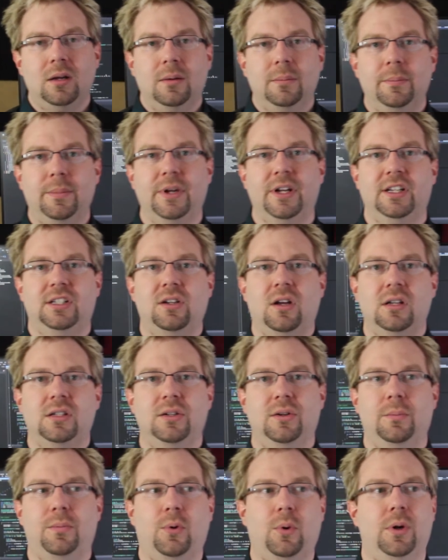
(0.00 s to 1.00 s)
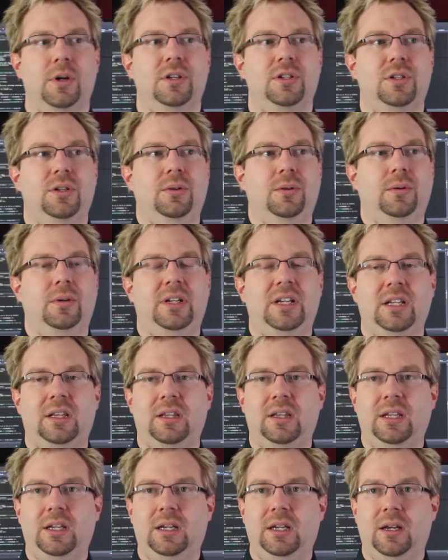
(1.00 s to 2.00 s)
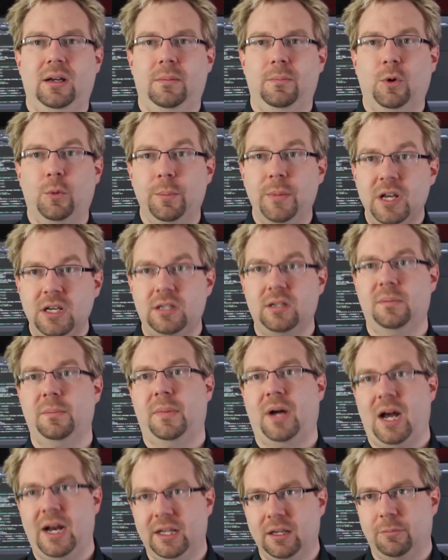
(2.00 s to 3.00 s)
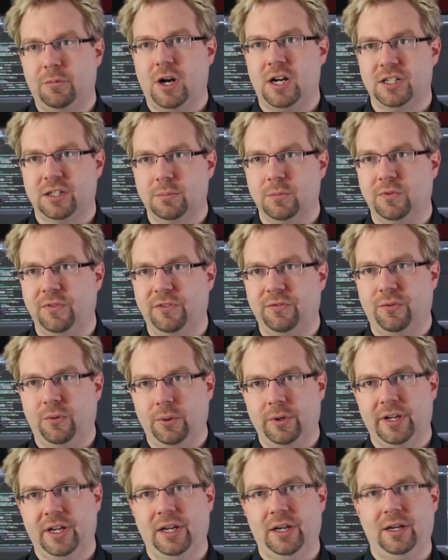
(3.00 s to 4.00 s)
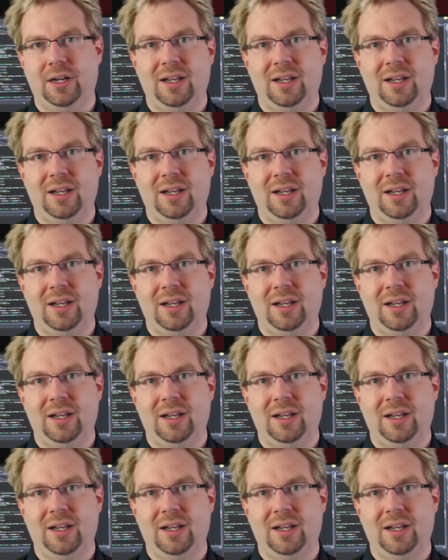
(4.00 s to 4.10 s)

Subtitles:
But it's also important to get the momentum behind the project moving forward again.